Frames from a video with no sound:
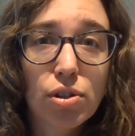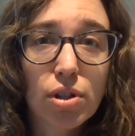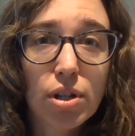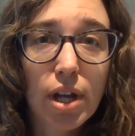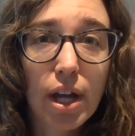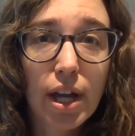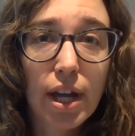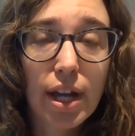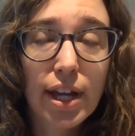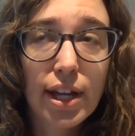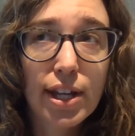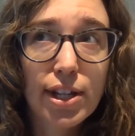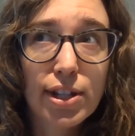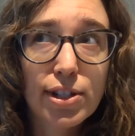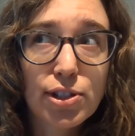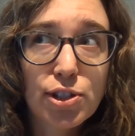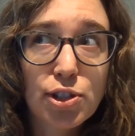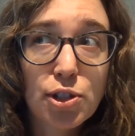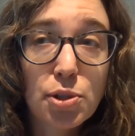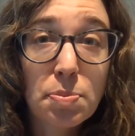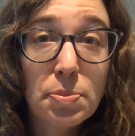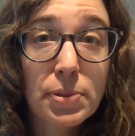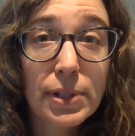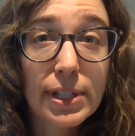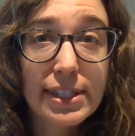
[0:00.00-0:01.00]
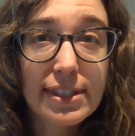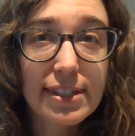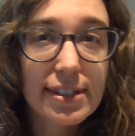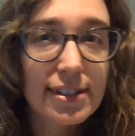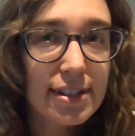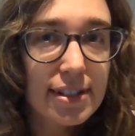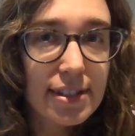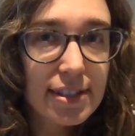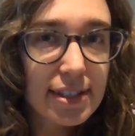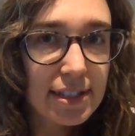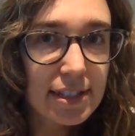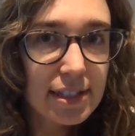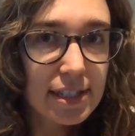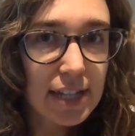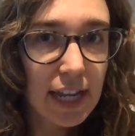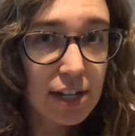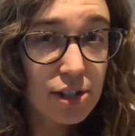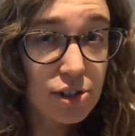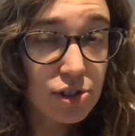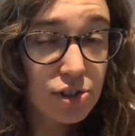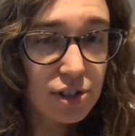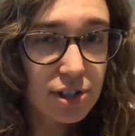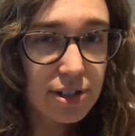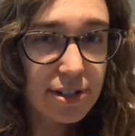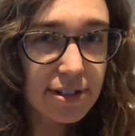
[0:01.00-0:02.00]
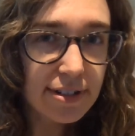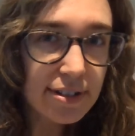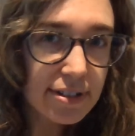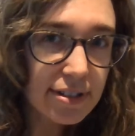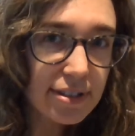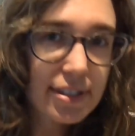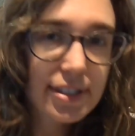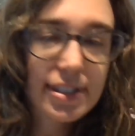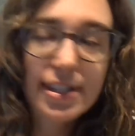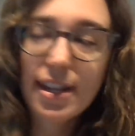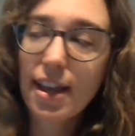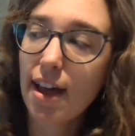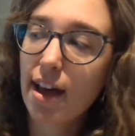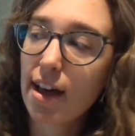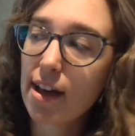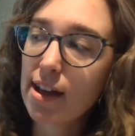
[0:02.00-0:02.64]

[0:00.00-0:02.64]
duplicitous intentions.